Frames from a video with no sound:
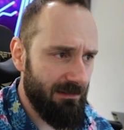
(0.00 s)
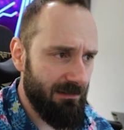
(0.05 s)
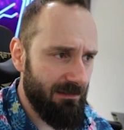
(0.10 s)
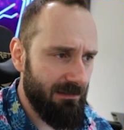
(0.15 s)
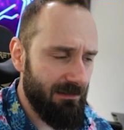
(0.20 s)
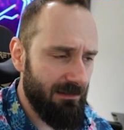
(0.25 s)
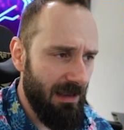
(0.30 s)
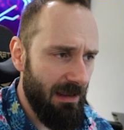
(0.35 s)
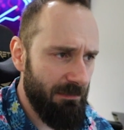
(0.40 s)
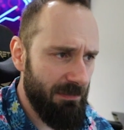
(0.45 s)

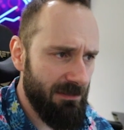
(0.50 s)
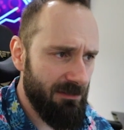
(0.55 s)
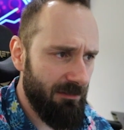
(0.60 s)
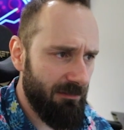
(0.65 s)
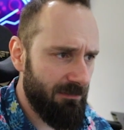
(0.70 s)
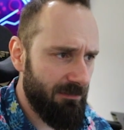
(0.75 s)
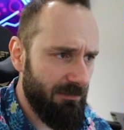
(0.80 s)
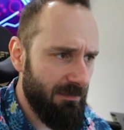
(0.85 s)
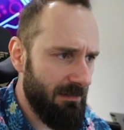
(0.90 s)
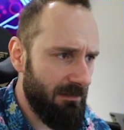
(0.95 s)

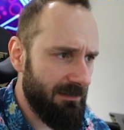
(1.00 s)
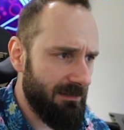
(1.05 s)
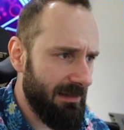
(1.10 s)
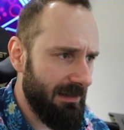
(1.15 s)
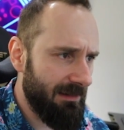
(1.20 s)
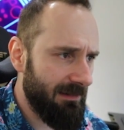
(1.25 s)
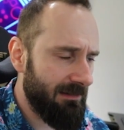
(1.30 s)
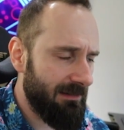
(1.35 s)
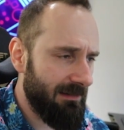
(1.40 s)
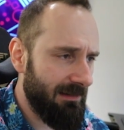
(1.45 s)
episode, maybe
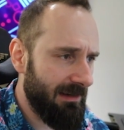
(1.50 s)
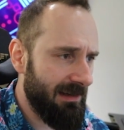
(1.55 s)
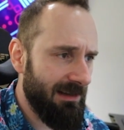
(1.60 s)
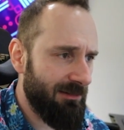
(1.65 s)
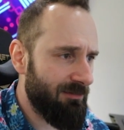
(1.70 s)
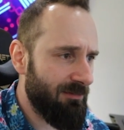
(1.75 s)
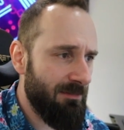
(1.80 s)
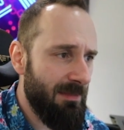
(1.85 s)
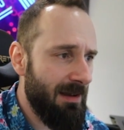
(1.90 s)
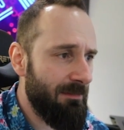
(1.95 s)
second, I
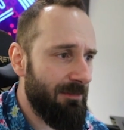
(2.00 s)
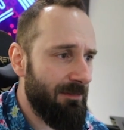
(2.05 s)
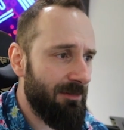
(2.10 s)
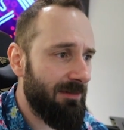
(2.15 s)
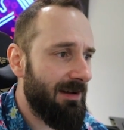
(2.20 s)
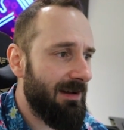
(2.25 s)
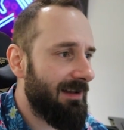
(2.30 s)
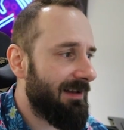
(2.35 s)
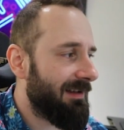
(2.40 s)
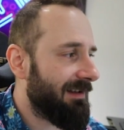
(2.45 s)
can't remember,
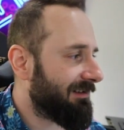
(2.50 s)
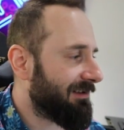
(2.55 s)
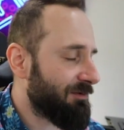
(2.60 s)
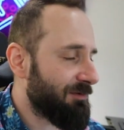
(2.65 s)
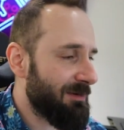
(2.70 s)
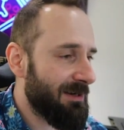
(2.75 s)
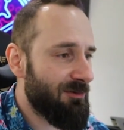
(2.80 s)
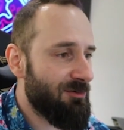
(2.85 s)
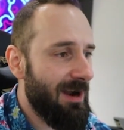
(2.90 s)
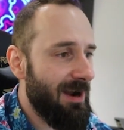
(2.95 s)

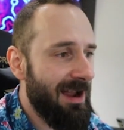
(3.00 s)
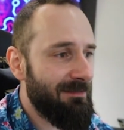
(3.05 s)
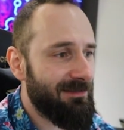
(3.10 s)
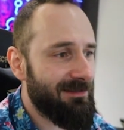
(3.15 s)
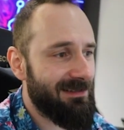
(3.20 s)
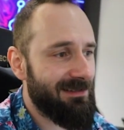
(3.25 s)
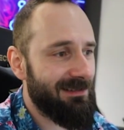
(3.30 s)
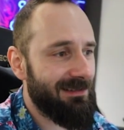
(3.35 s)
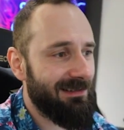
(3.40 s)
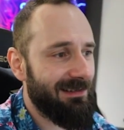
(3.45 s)
Rick
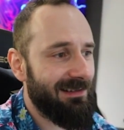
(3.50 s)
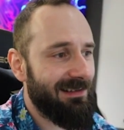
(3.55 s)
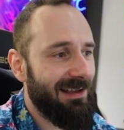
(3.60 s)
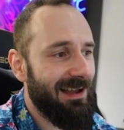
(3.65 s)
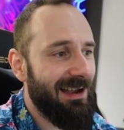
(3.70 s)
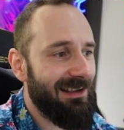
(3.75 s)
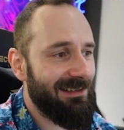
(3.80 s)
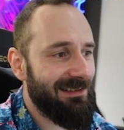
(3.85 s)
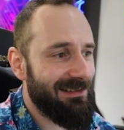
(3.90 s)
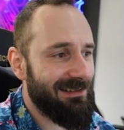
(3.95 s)
Grimes
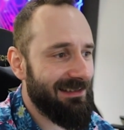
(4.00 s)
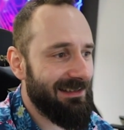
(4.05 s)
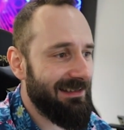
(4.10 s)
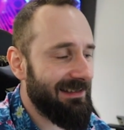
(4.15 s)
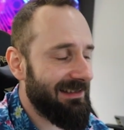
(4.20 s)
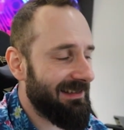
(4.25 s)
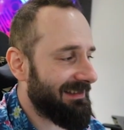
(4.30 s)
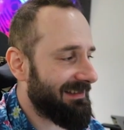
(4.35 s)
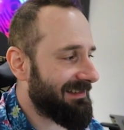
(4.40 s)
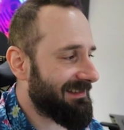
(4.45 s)
hides
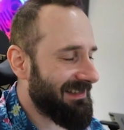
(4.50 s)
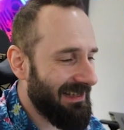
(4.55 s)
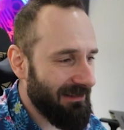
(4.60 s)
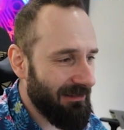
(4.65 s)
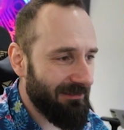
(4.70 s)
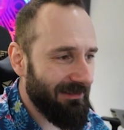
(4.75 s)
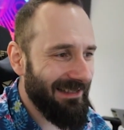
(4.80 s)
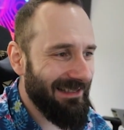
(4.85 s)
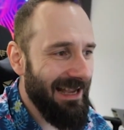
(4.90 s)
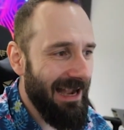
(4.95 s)
inside
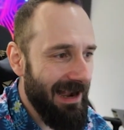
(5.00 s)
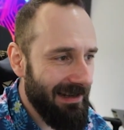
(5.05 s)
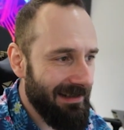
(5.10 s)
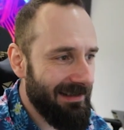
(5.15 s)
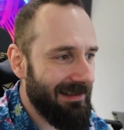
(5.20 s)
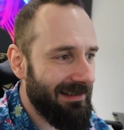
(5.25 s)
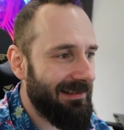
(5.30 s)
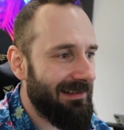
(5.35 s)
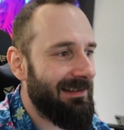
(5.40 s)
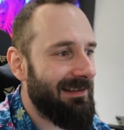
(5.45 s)
of the
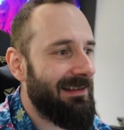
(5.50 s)
tank